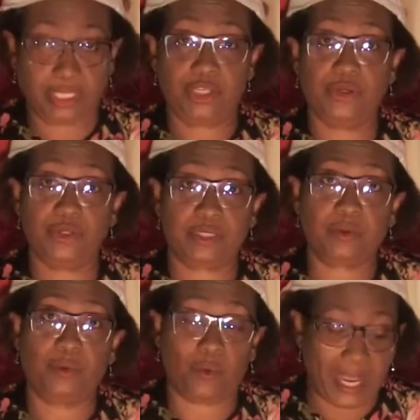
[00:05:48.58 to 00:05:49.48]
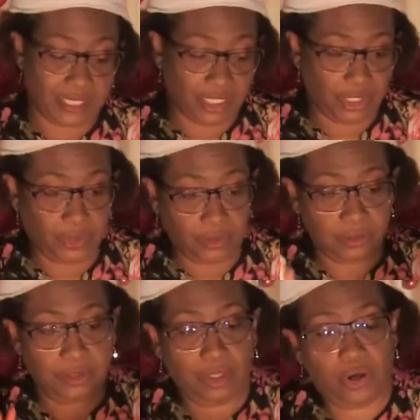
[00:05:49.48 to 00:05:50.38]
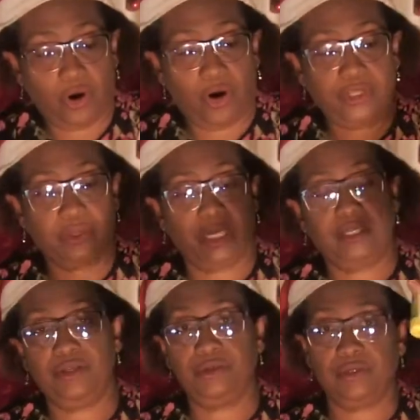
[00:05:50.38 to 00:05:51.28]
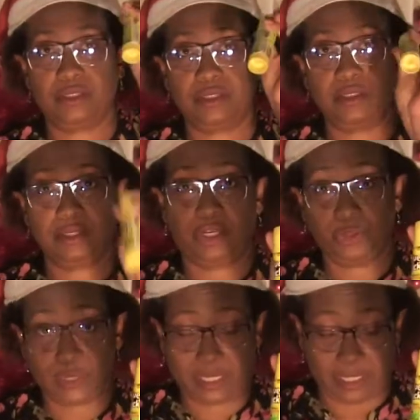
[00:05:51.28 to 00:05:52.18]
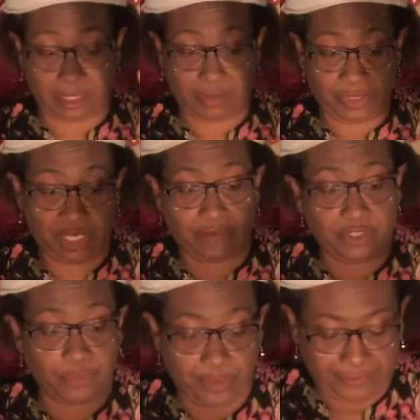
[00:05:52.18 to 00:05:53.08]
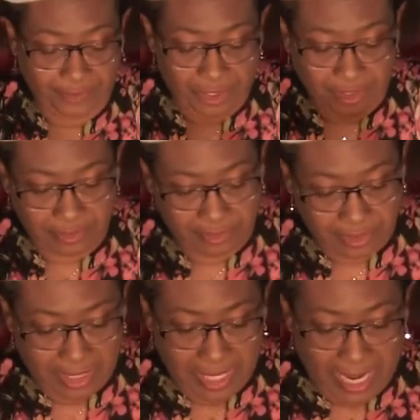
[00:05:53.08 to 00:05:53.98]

You can use white glue or you can use glue stick, whichever you prefer.